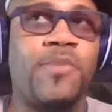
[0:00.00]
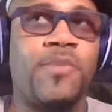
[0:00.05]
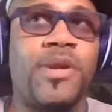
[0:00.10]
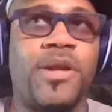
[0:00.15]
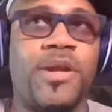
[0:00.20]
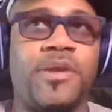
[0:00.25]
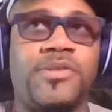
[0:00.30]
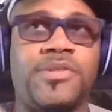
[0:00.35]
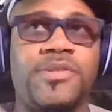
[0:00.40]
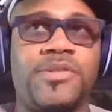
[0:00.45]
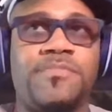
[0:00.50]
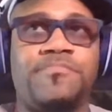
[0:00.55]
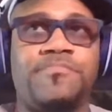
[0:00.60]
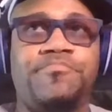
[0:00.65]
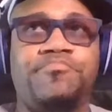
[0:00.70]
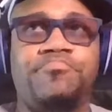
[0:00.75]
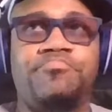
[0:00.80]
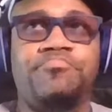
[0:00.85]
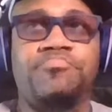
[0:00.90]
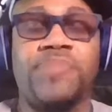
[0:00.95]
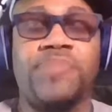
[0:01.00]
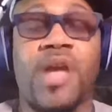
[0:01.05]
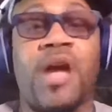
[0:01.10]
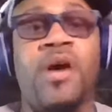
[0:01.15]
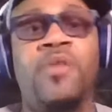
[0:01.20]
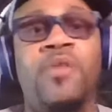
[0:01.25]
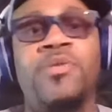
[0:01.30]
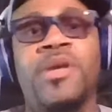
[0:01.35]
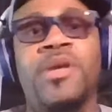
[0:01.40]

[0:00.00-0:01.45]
else? Oh